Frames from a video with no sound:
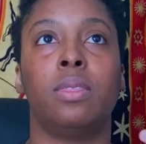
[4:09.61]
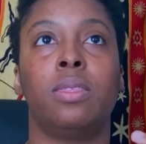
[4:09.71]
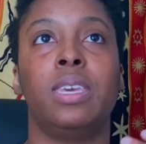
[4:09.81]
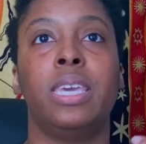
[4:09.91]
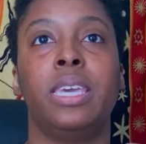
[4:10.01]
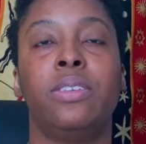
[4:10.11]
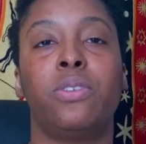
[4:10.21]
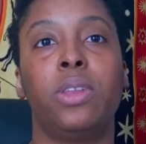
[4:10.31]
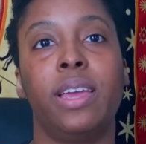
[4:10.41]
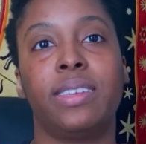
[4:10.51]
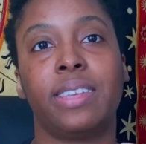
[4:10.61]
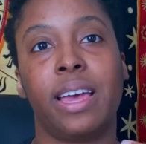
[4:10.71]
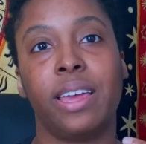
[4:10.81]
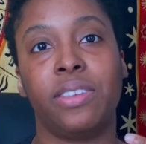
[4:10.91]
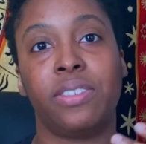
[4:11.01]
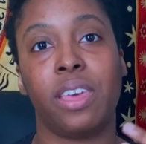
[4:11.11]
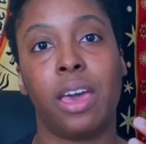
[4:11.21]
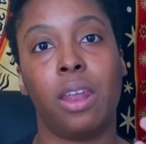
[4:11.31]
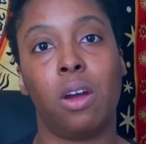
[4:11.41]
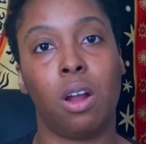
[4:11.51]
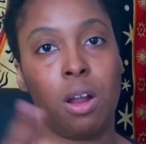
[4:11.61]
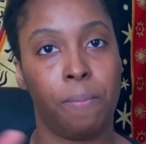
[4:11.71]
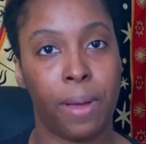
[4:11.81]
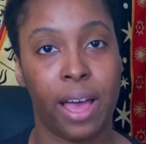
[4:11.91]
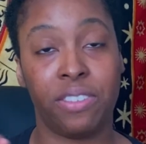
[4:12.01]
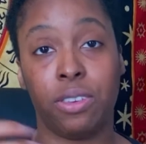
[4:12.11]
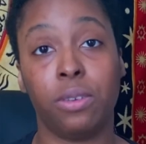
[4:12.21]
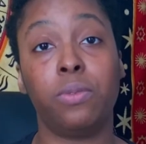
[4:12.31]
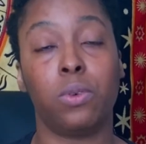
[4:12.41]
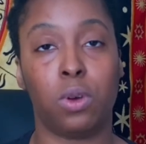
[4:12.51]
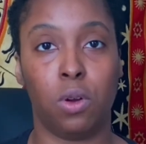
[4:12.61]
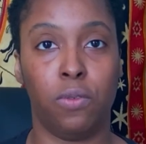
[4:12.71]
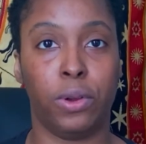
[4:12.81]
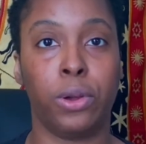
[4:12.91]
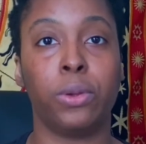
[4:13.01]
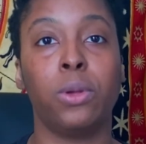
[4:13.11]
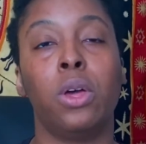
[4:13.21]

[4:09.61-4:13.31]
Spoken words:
The zodiac signs that are positive or overt